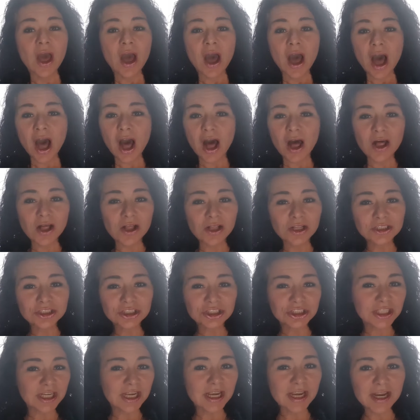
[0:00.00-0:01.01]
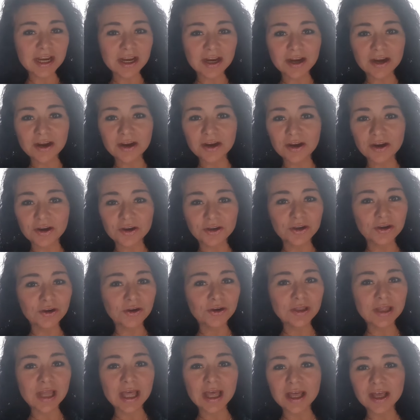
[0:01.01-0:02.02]
I'll share
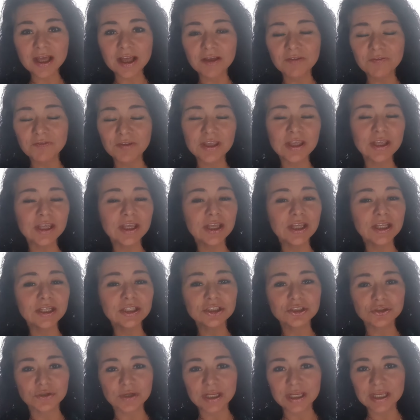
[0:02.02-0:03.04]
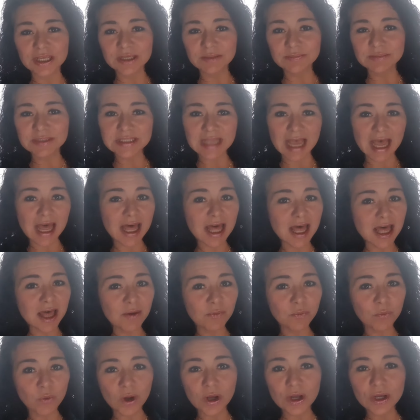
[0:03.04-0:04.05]
your love in dreams
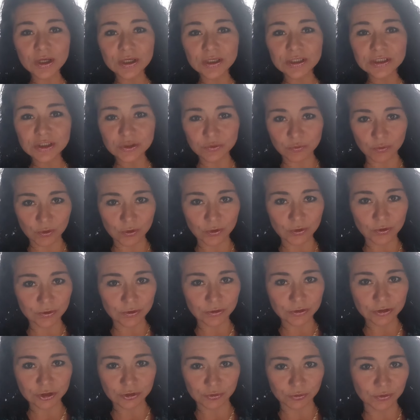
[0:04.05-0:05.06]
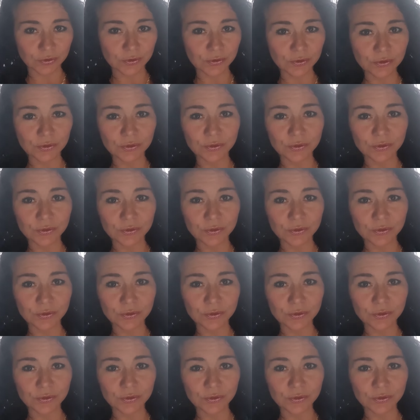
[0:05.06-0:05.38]
that once were true.